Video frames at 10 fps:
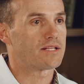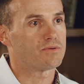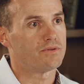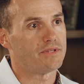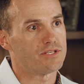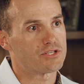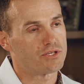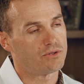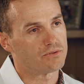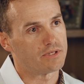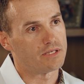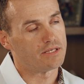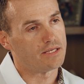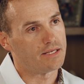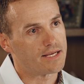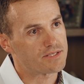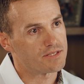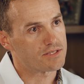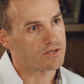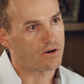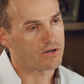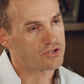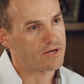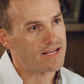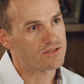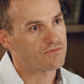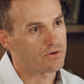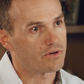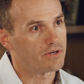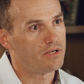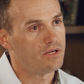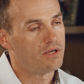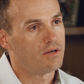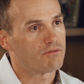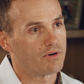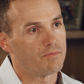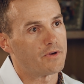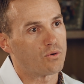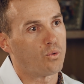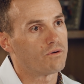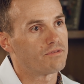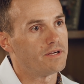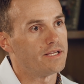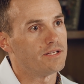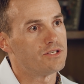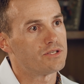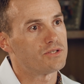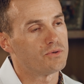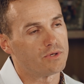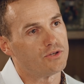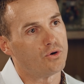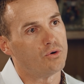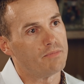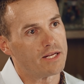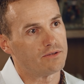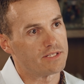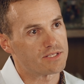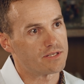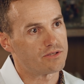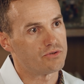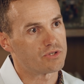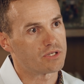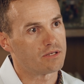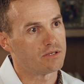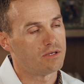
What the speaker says: that's when these children, in essence, are transferred from their orphanage to an adult mental institution.